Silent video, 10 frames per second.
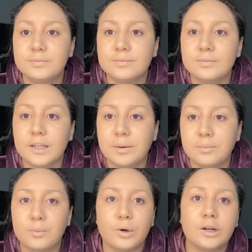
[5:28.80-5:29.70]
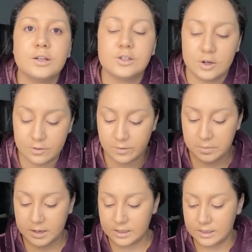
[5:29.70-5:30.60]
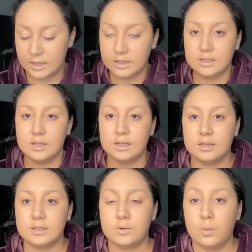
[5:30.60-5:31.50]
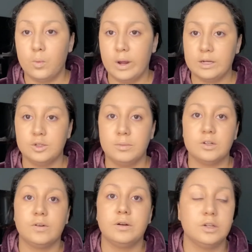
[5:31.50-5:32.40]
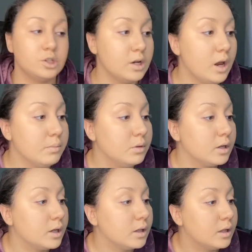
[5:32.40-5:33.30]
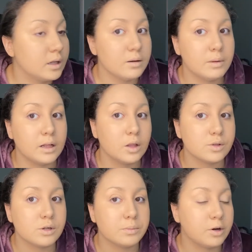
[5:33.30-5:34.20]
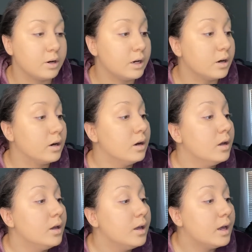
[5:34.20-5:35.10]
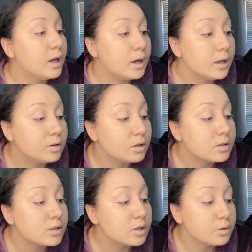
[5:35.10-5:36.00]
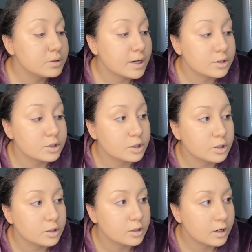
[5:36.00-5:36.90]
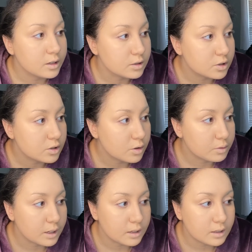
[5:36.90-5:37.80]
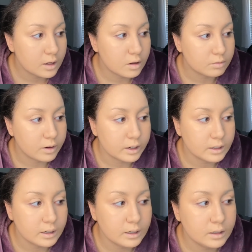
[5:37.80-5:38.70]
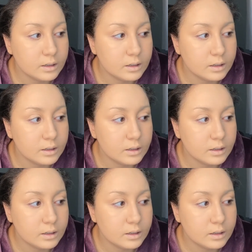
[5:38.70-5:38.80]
Yep, we're gonna start over because this is way too much foundation. I'm looking like in my closer mirror here, and I look so textured and so cakey already.